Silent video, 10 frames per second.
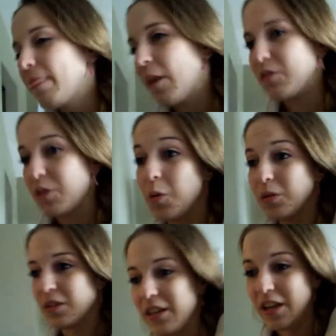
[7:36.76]
there was an
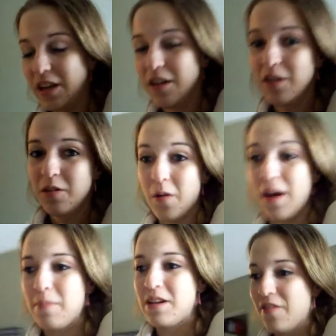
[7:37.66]
older lady
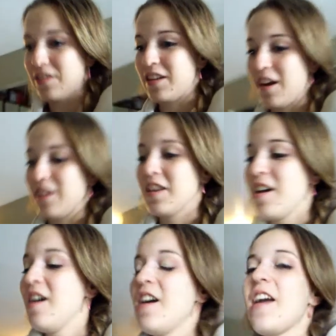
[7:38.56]
going up and down the stairs,
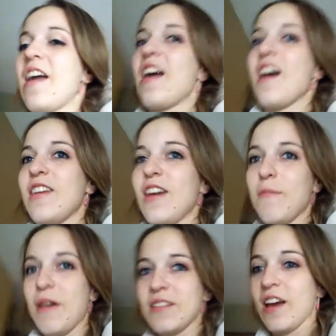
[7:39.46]
and
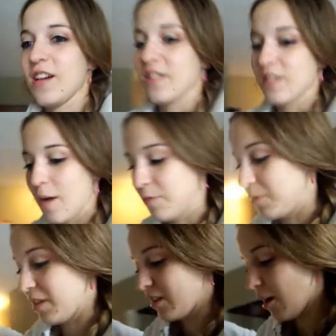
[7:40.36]
as I got to the top, she was up